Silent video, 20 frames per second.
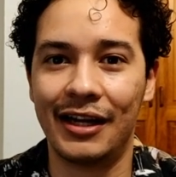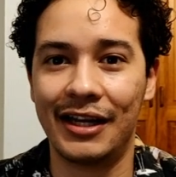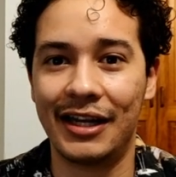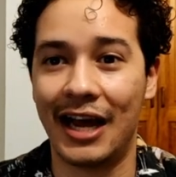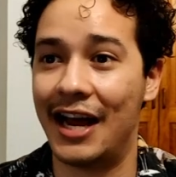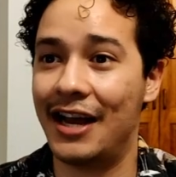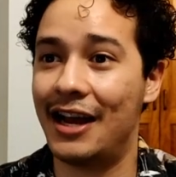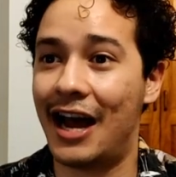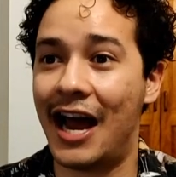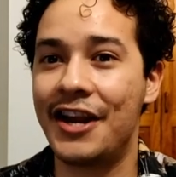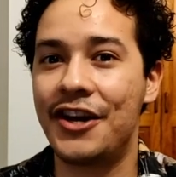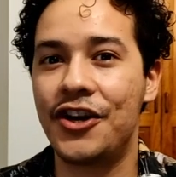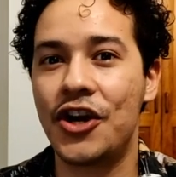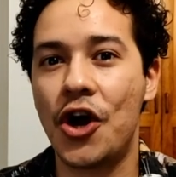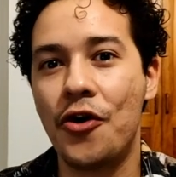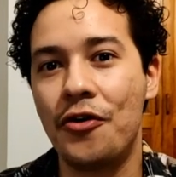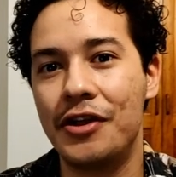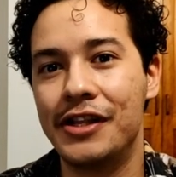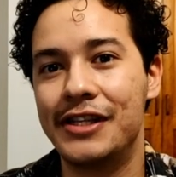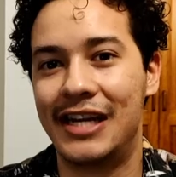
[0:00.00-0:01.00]
I
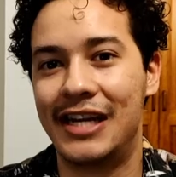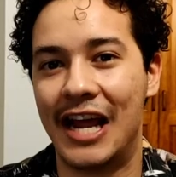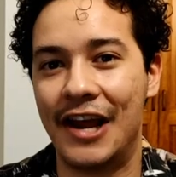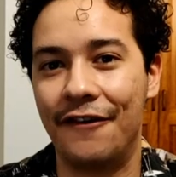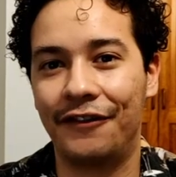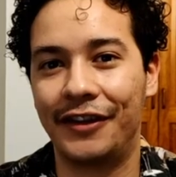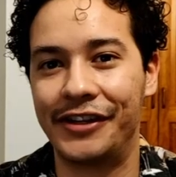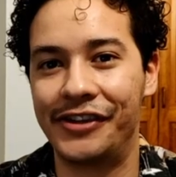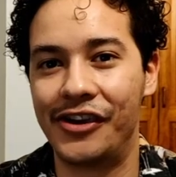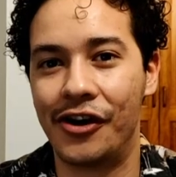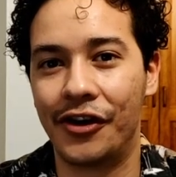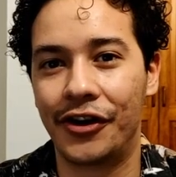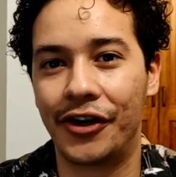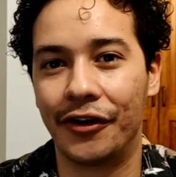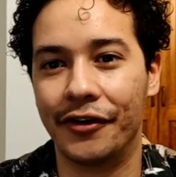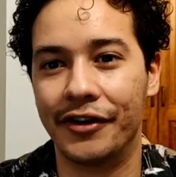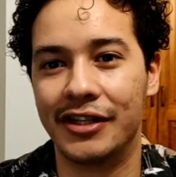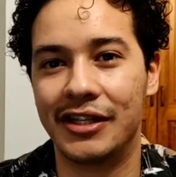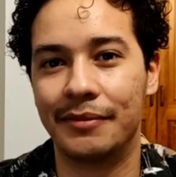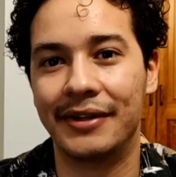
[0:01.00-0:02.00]
know definitely not
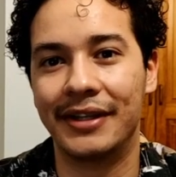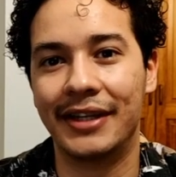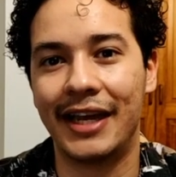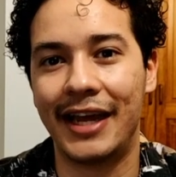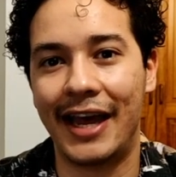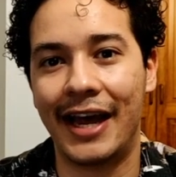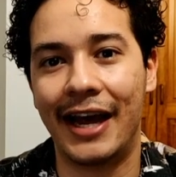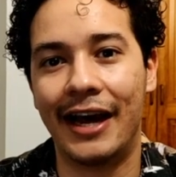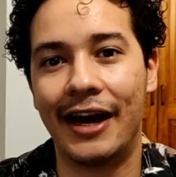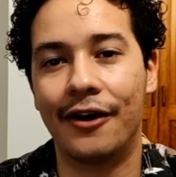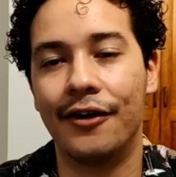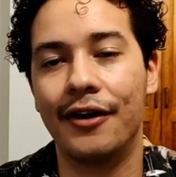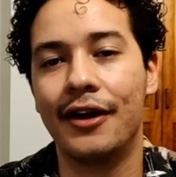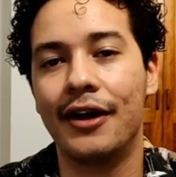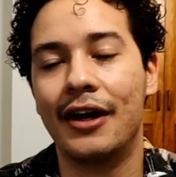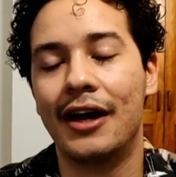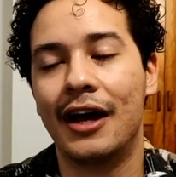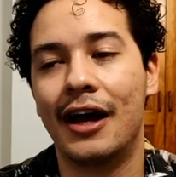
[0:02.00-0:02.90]
going to be how